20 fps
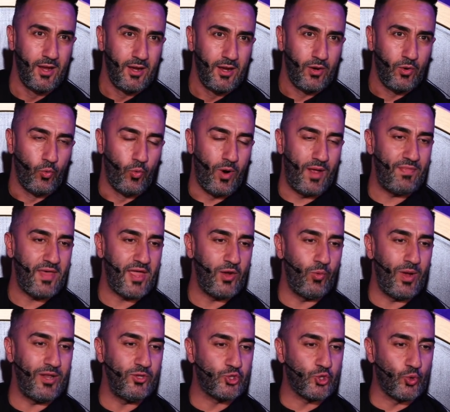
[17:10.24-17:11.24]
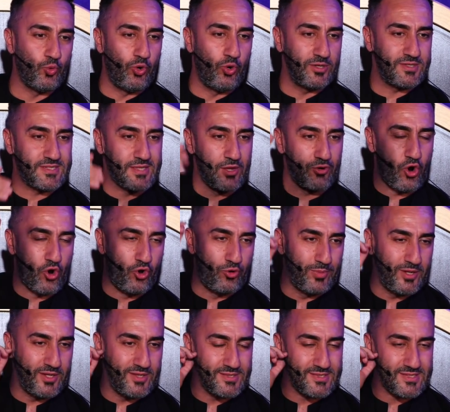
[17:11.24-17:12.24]
When they went towards the
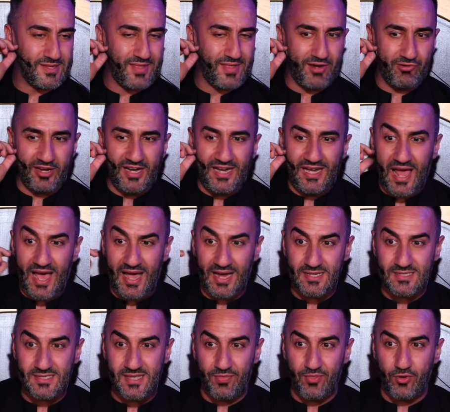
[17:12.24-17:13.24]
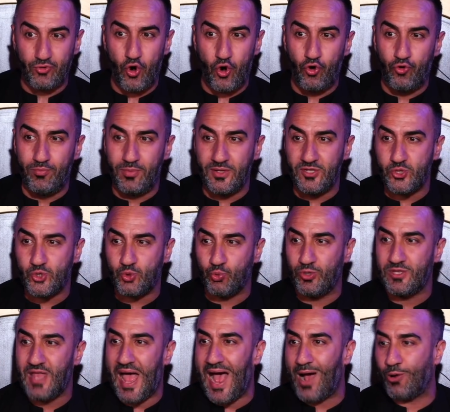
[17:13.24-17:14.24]
Romans, they realized that the Romans
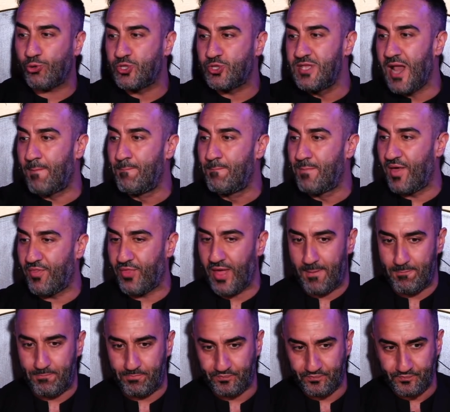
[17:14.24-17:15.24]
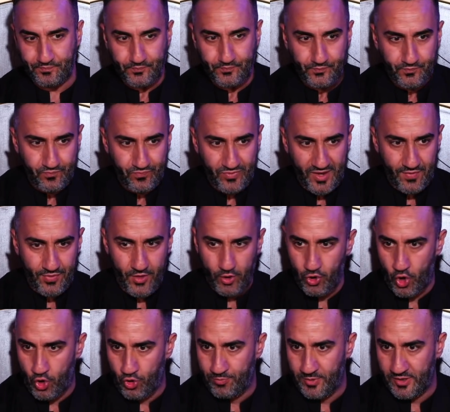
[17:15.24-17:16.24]
would outnumber them. The
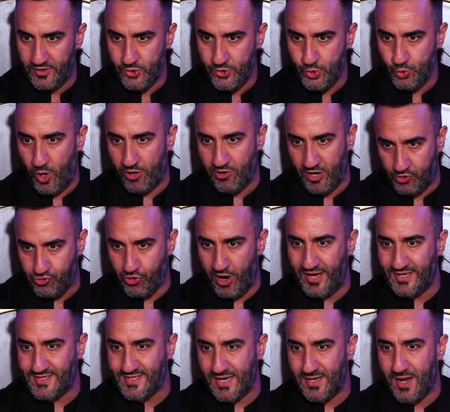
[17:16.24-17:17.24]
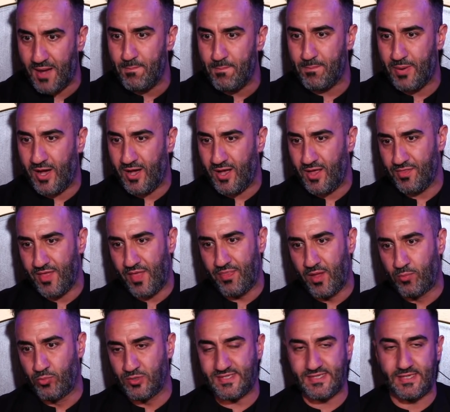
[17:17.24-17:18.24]
Romans were a greater number than
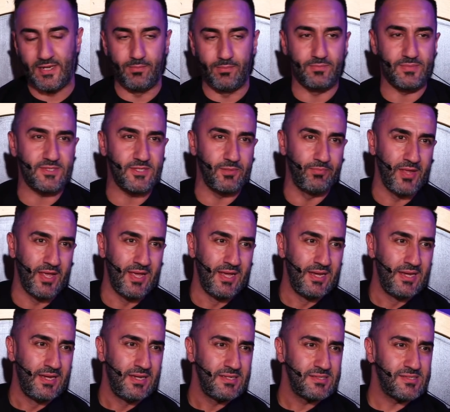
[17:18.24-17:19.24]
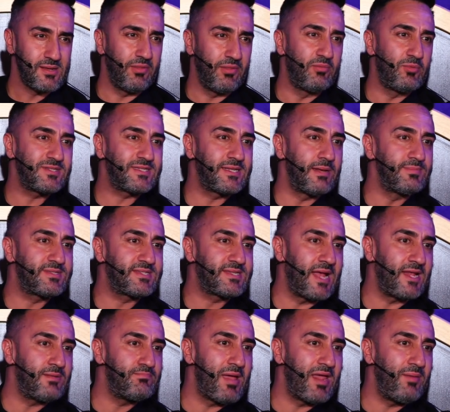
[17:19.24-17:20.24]
the Muslims. So the Muslims
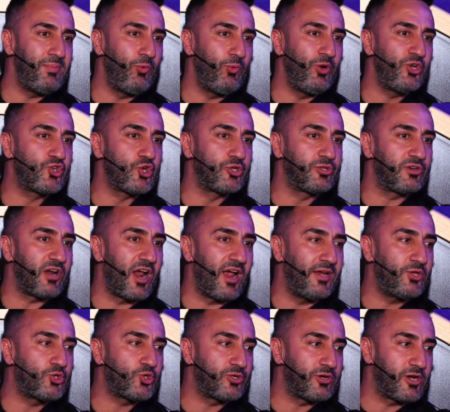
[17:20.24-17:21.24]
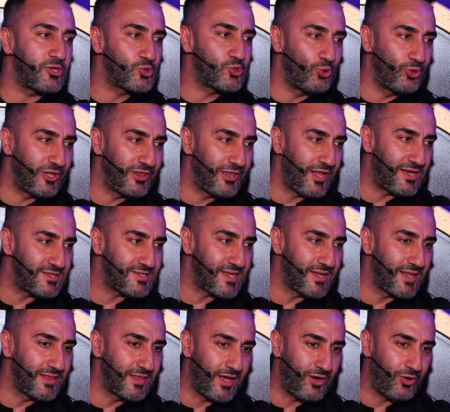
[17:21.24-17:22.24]
said, maybe we should write to Rasulullah
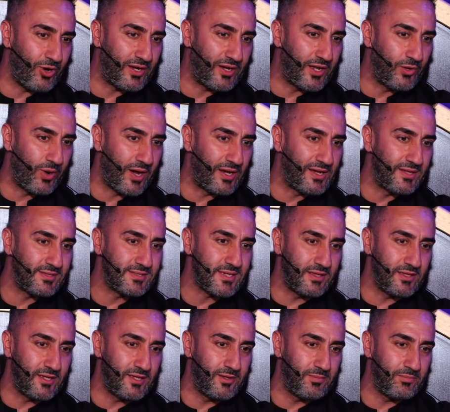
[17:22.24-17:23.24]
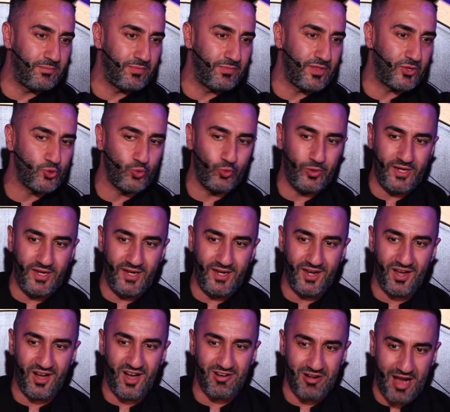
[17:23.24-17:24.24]
sallallahu alayhi wa alayhi and tell him that
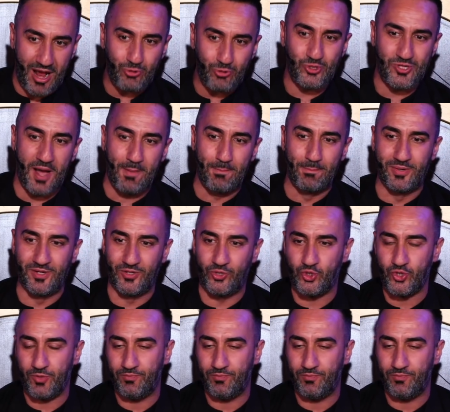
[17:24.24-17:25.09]
we are outnumbered.